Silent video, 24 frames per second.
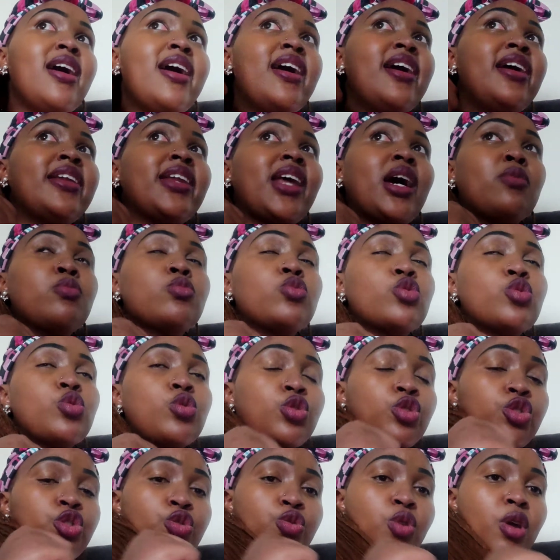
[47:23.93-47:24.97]
And I'm
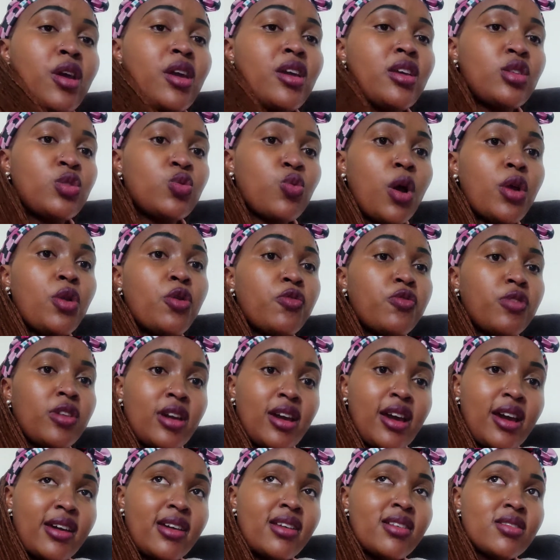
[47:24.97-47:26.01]
so sure he's one of the
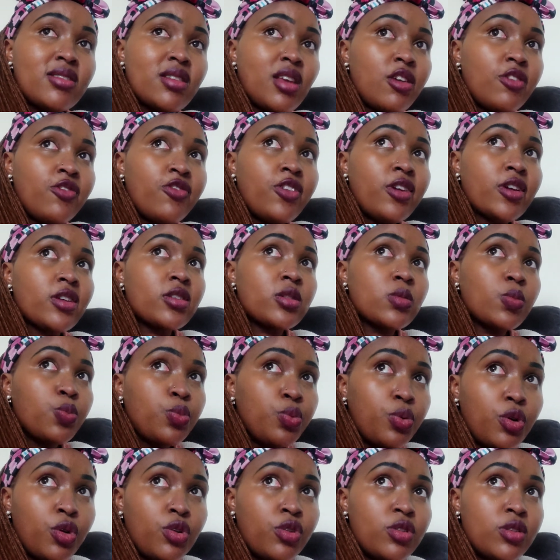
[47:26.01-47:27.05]
guys, if
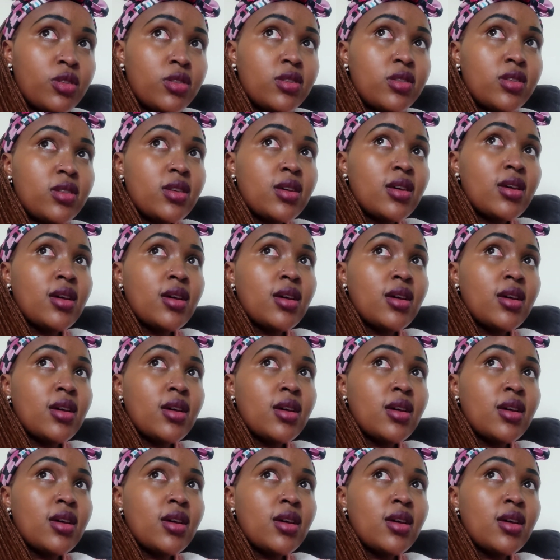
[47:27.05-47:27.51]
exposed